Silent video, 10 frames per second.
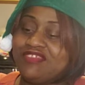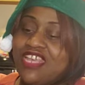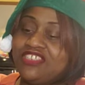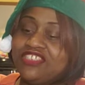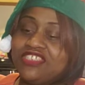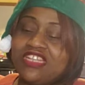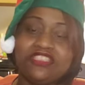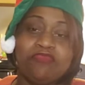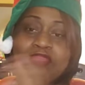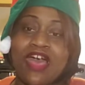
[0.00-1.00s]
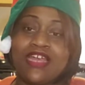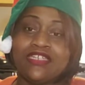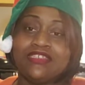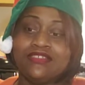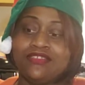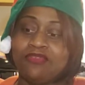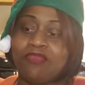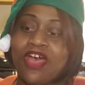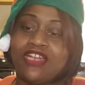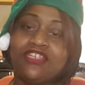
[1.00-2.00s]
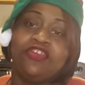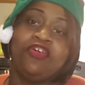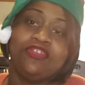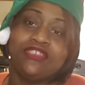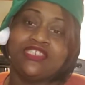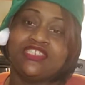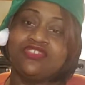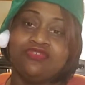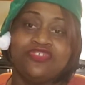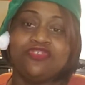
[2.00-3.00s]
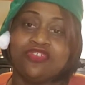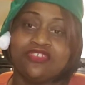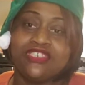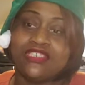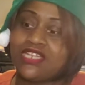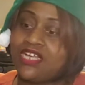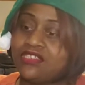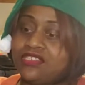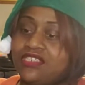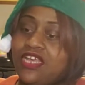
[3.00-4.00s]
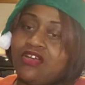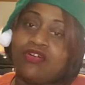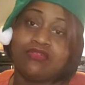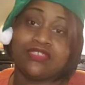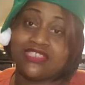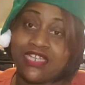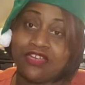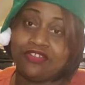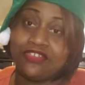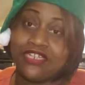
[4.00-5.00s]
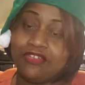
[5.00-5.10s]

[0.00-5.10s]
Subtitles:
That's just like your body hurting, and as soon as you go to the doctor, it's like, oh, it's not hurting